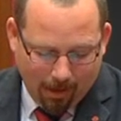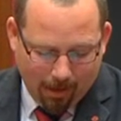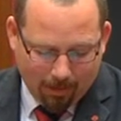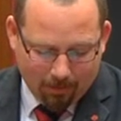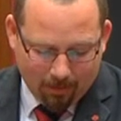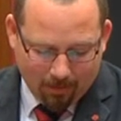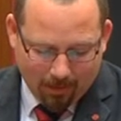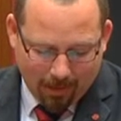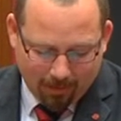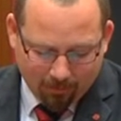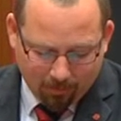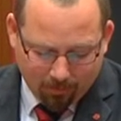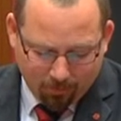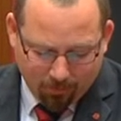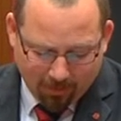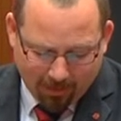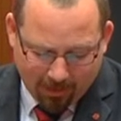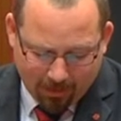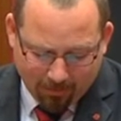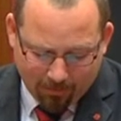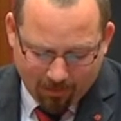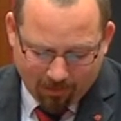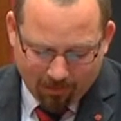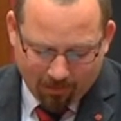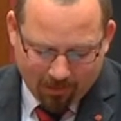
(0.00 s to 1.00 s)
You'd have to
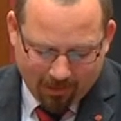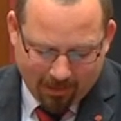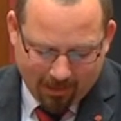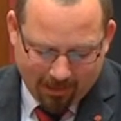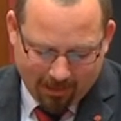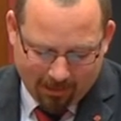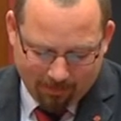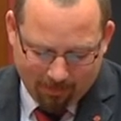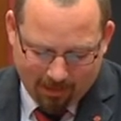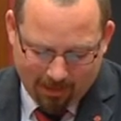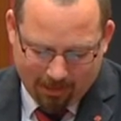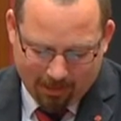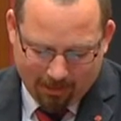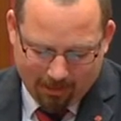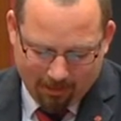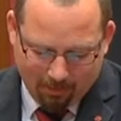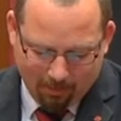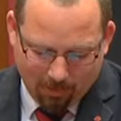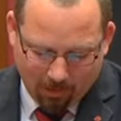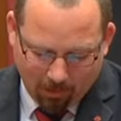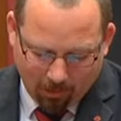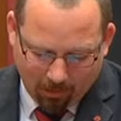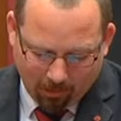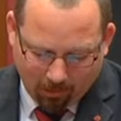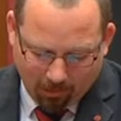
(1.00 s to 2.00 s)
forgive the cynic in me,
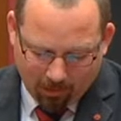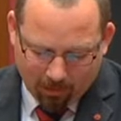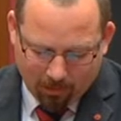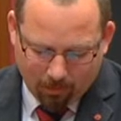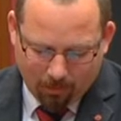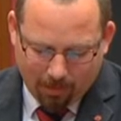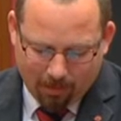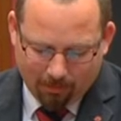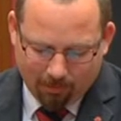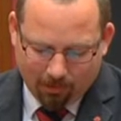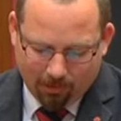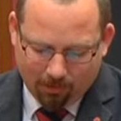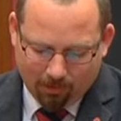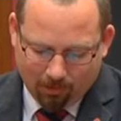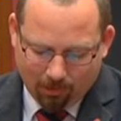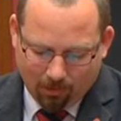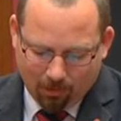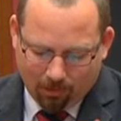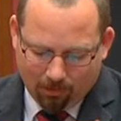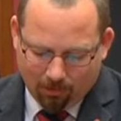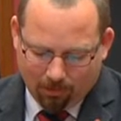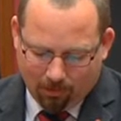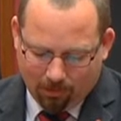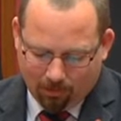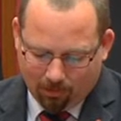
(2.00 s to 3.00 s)
but I do have
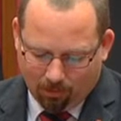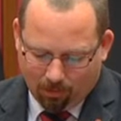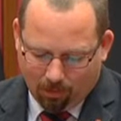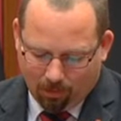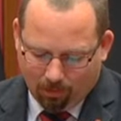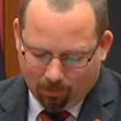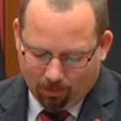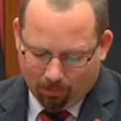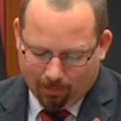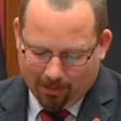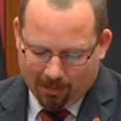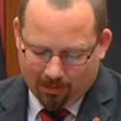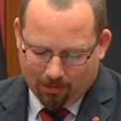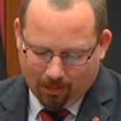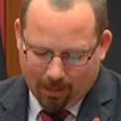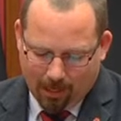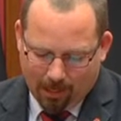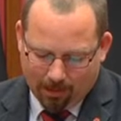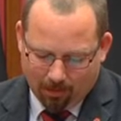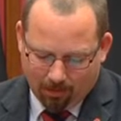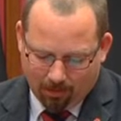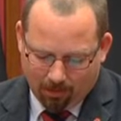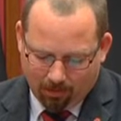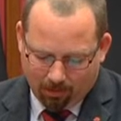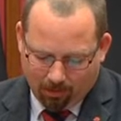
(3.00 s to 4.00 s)
concerns that the trial has been
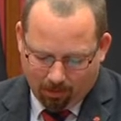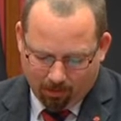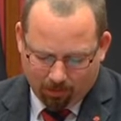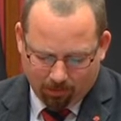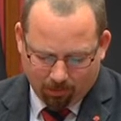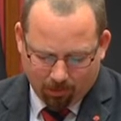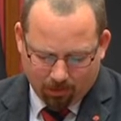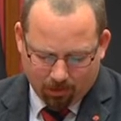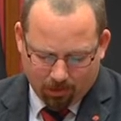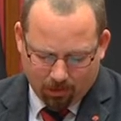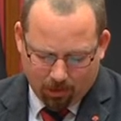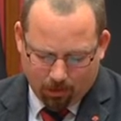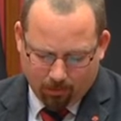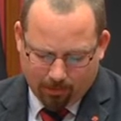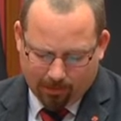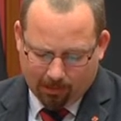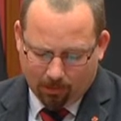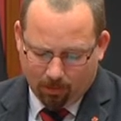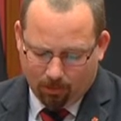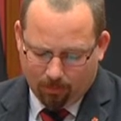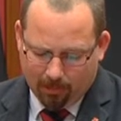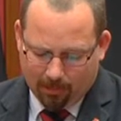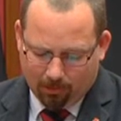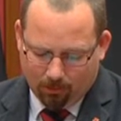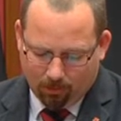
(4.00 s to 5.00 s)
targeted at low
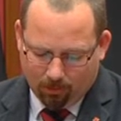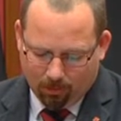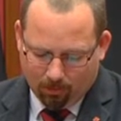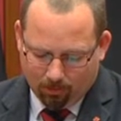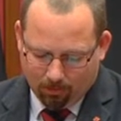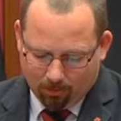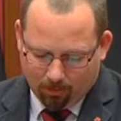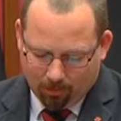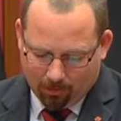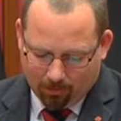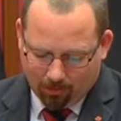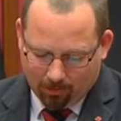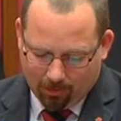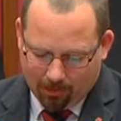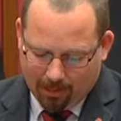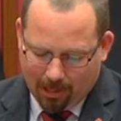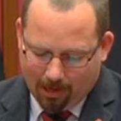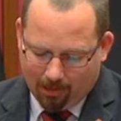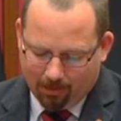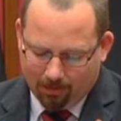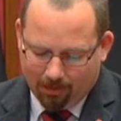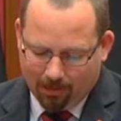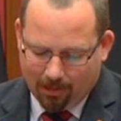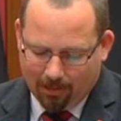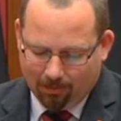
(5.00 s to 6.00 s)
socio-economic groups to
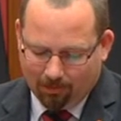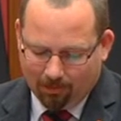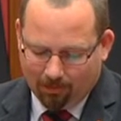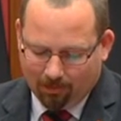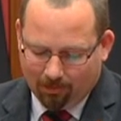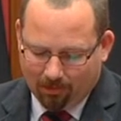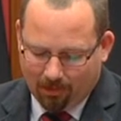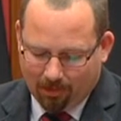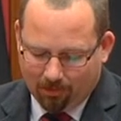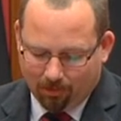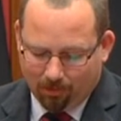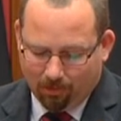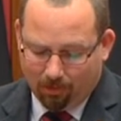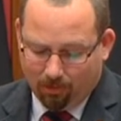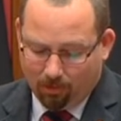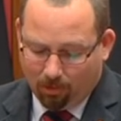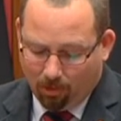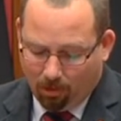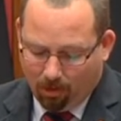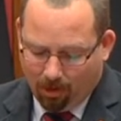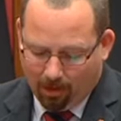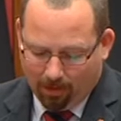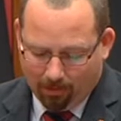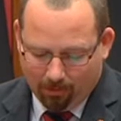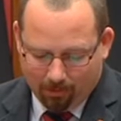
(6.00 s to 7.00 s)
guarantee success of the
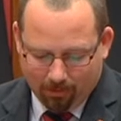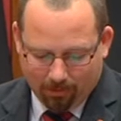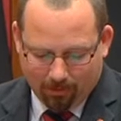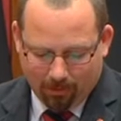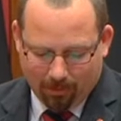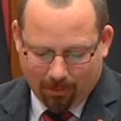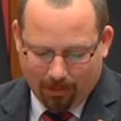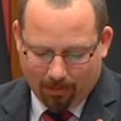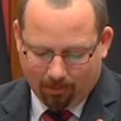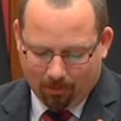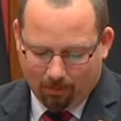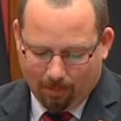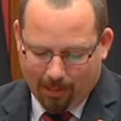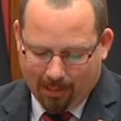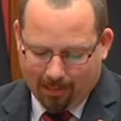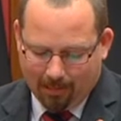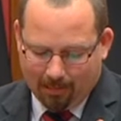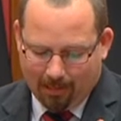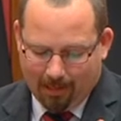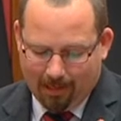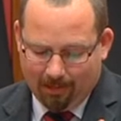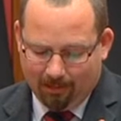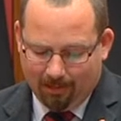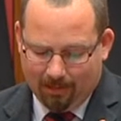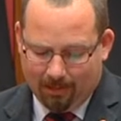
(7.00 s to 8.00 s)
trial, to make it
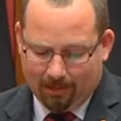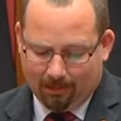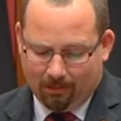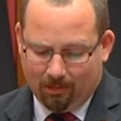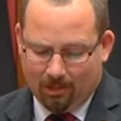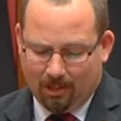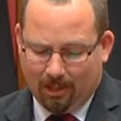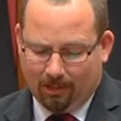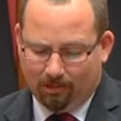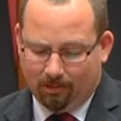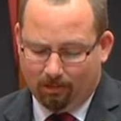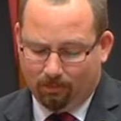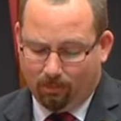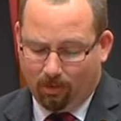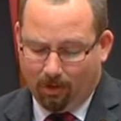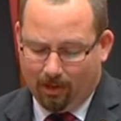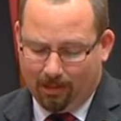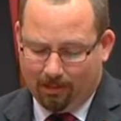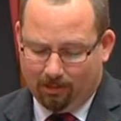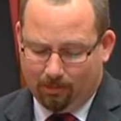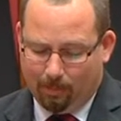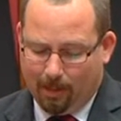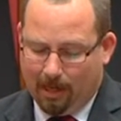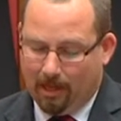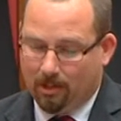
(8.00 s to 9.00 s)
easier to justify
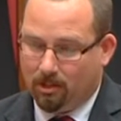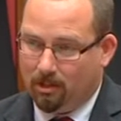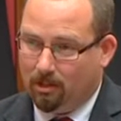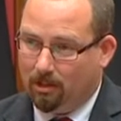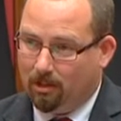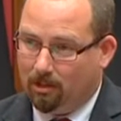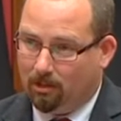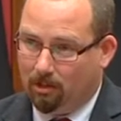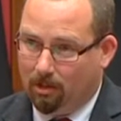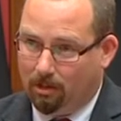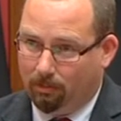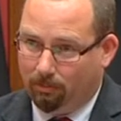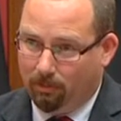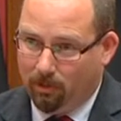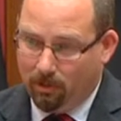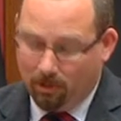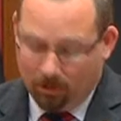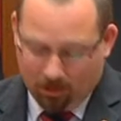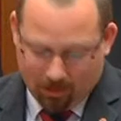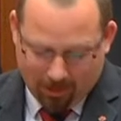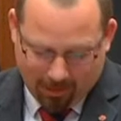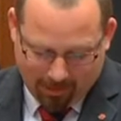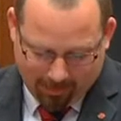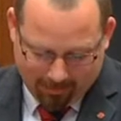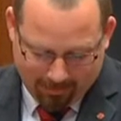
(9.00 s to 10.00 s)
expansion into the
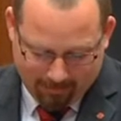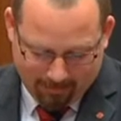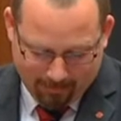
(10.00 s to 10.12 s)
future.